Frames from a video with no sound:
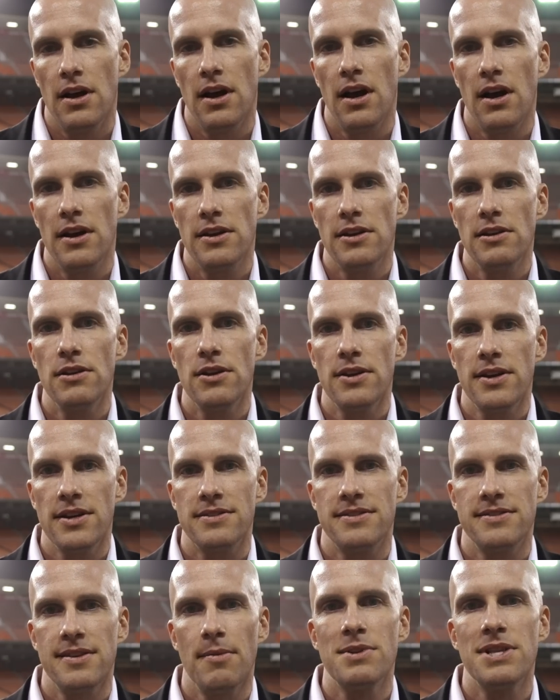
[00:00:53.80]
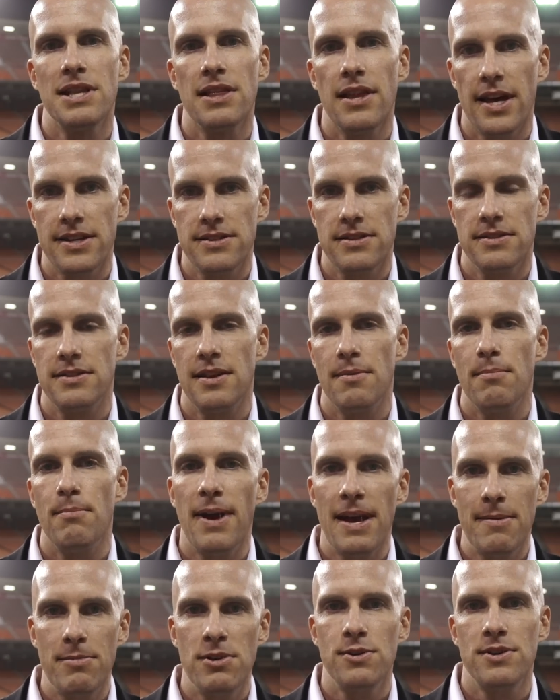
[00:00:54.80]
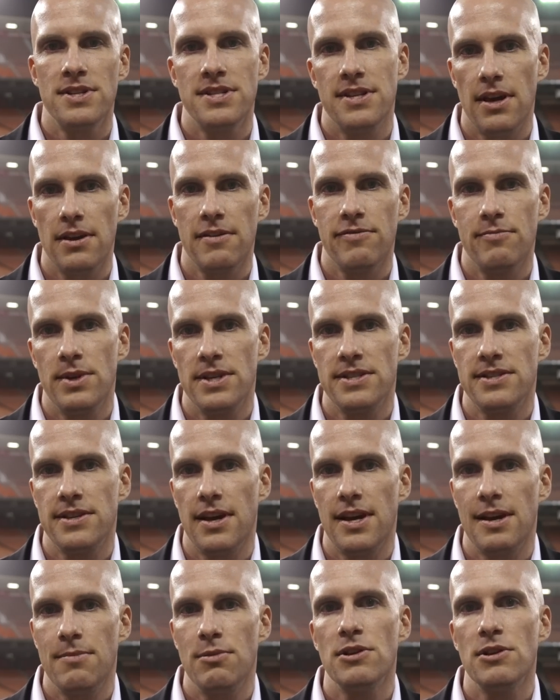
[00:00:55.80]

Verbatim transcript: Uh, you look at some of the lessons that maybe you can take from this game.